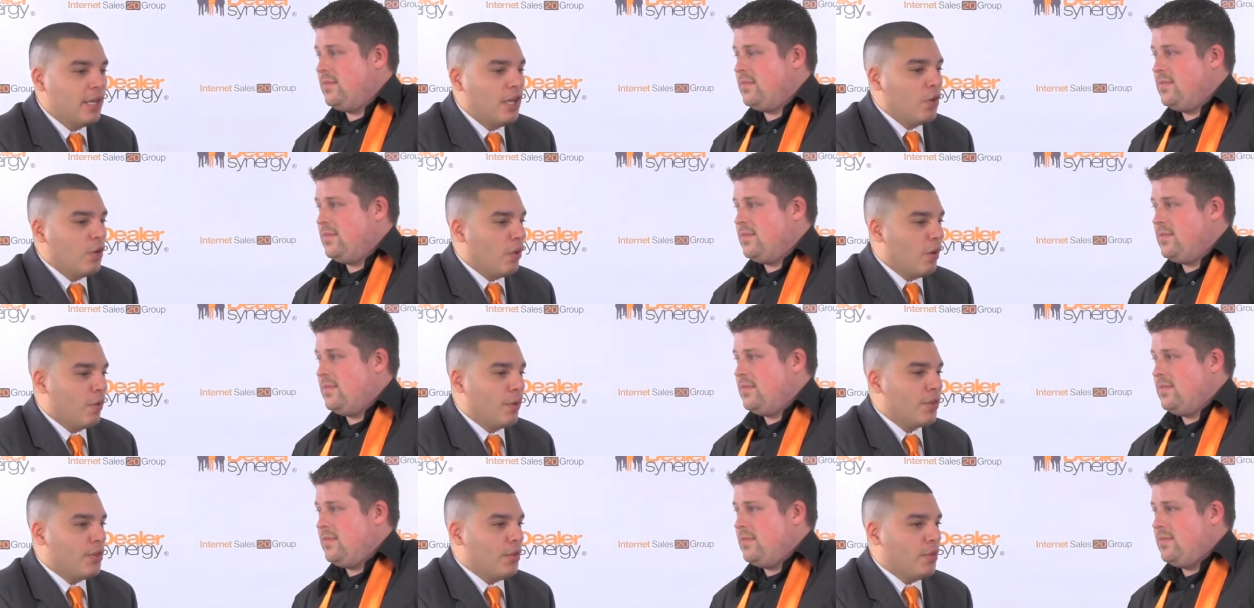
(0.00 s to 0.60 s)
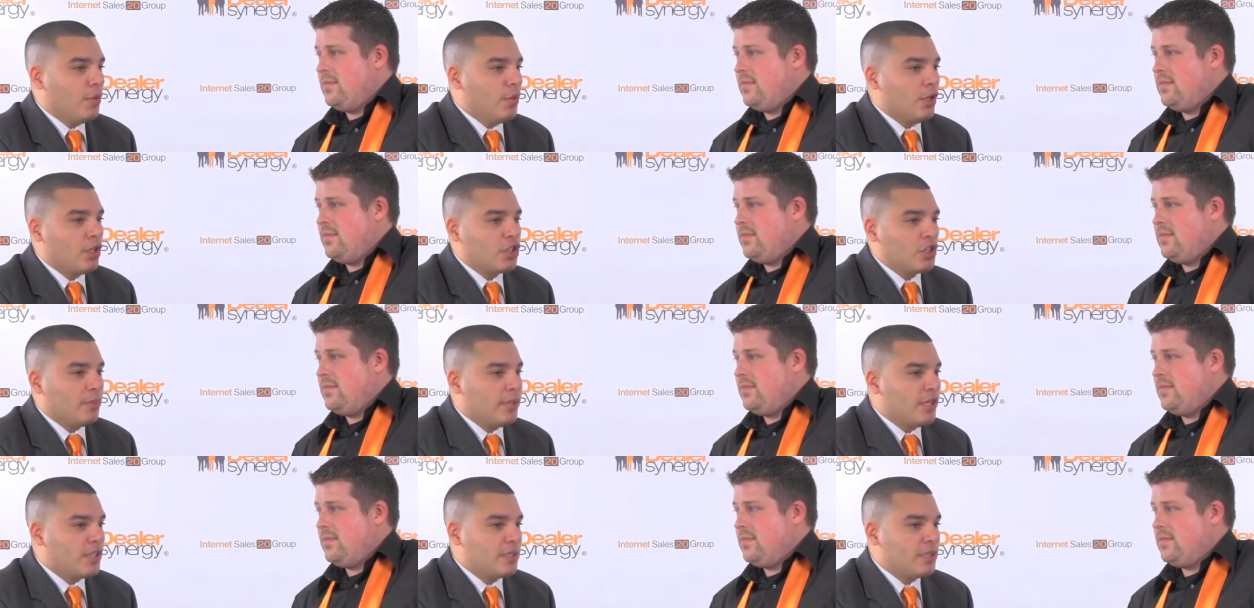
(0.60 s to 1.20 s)
Speaker 1: We went through a
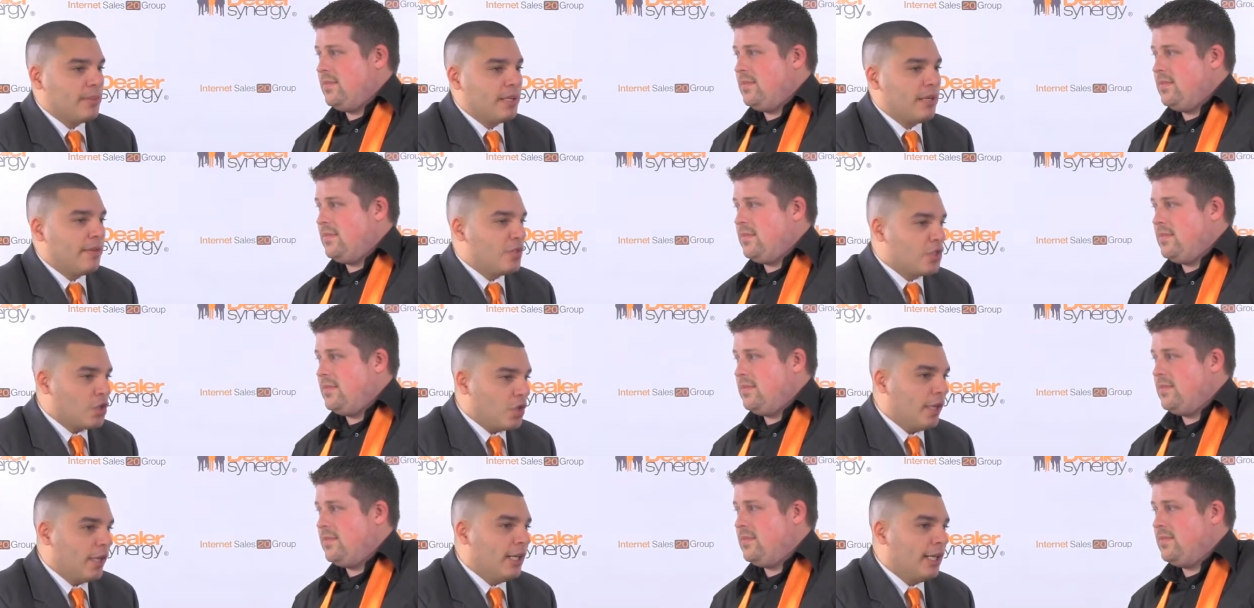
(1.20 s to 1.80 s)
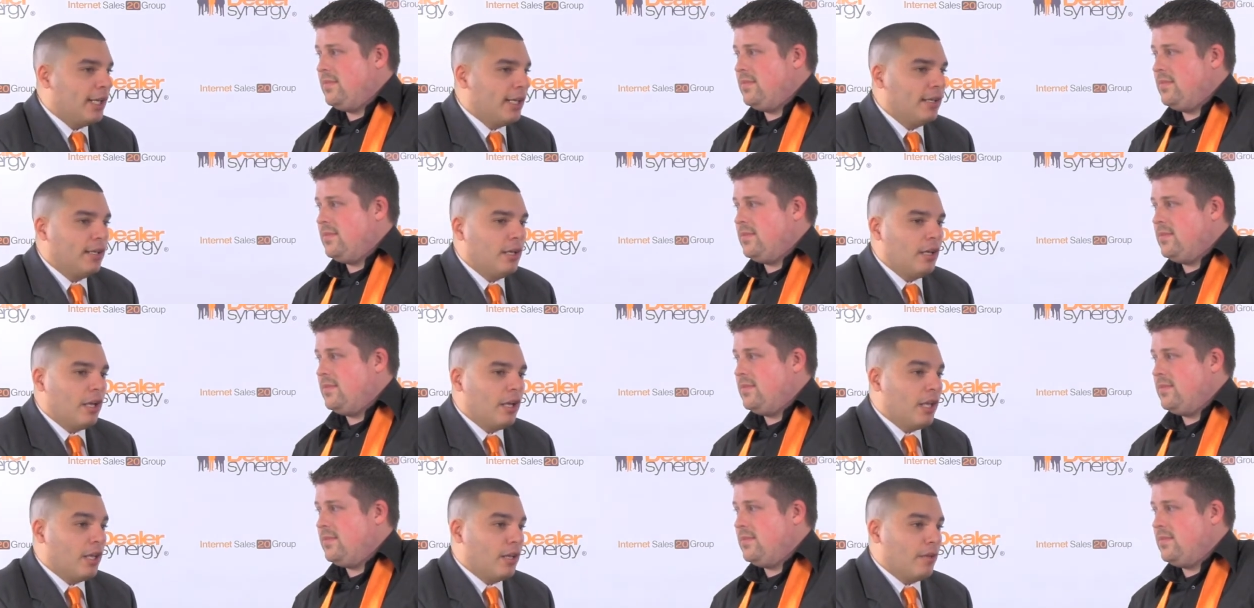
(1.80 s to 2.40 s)
tremendous amount of training
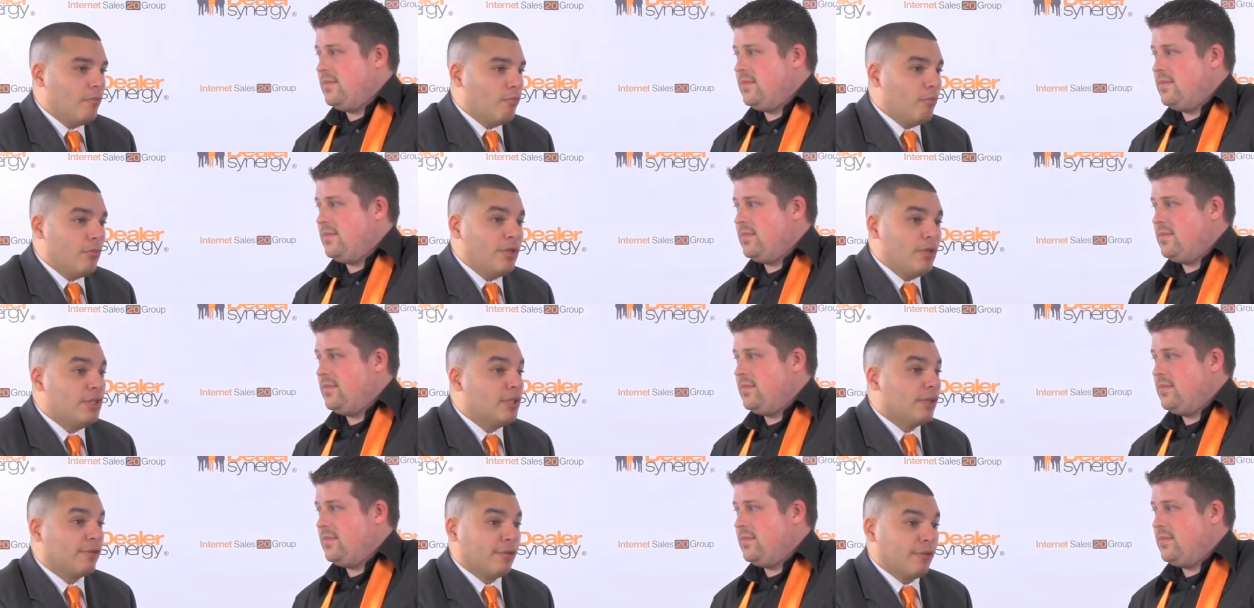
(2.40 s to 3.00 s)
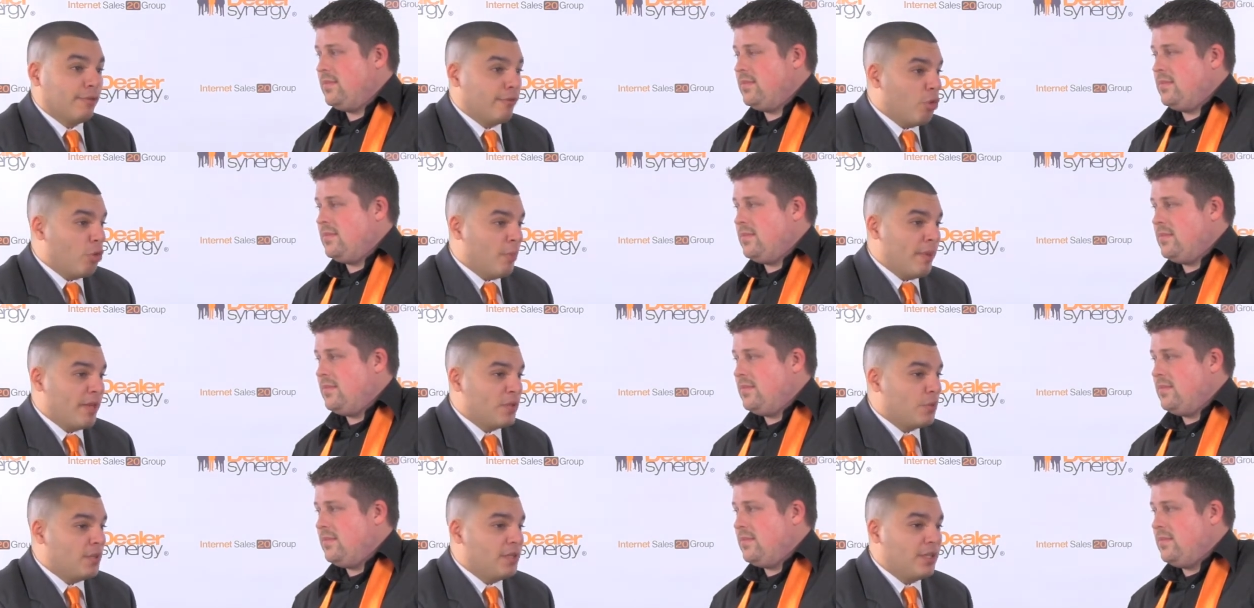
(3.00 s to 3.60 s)
in different
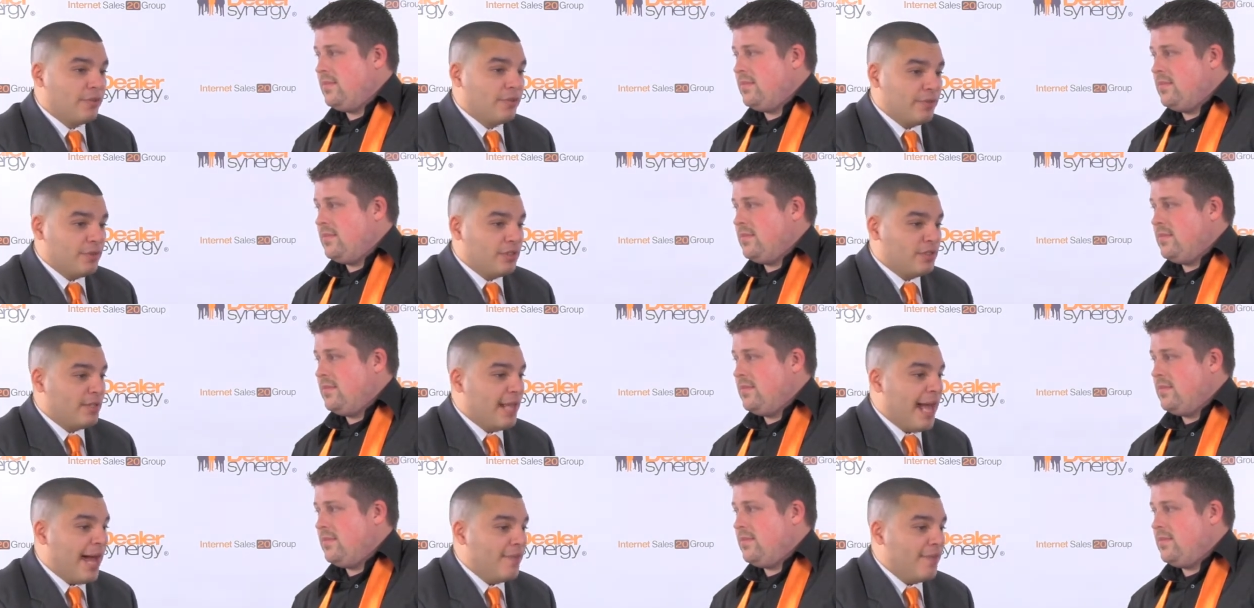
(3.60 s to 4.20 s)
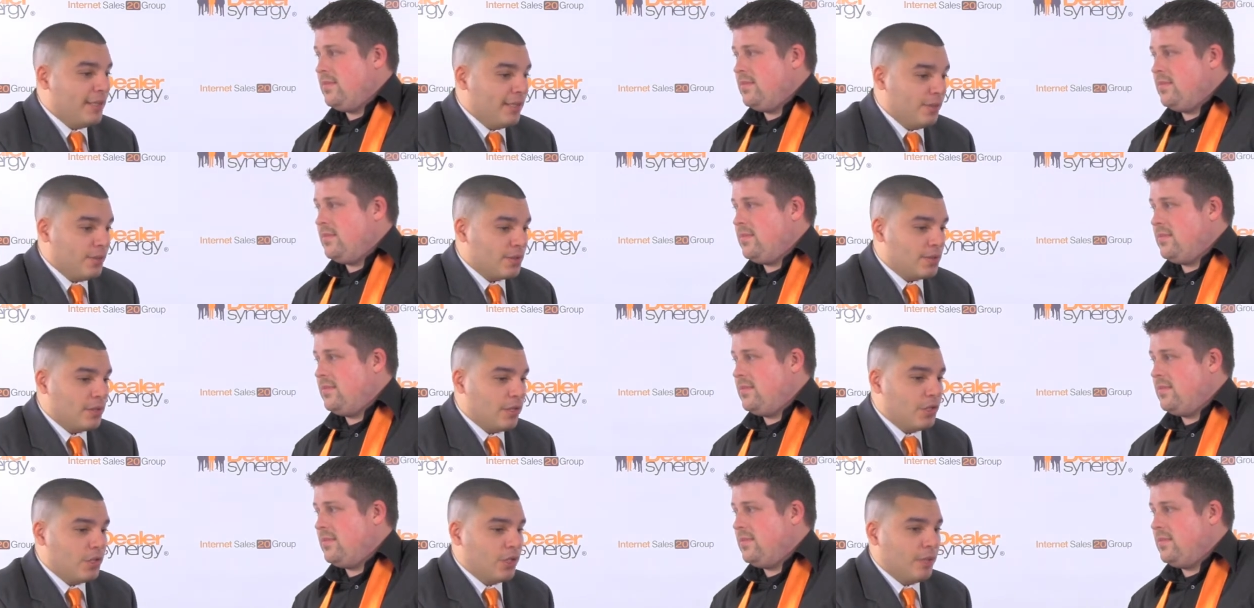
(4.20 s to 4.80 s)
formats with different staff at Dealer
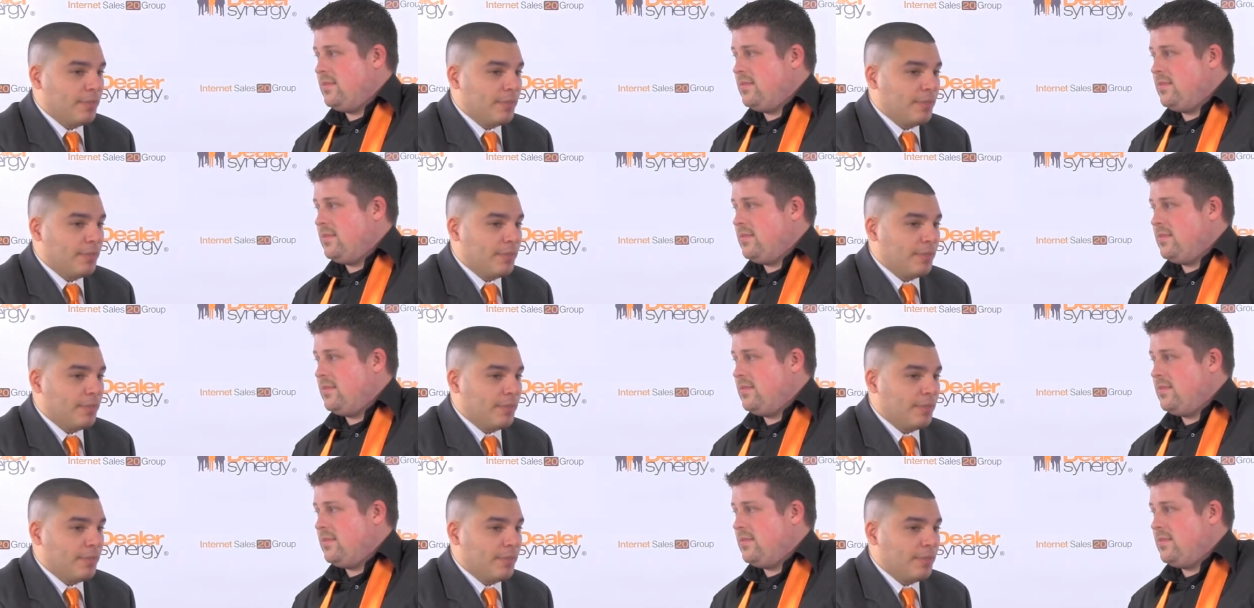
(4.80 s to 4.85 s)
Synergy,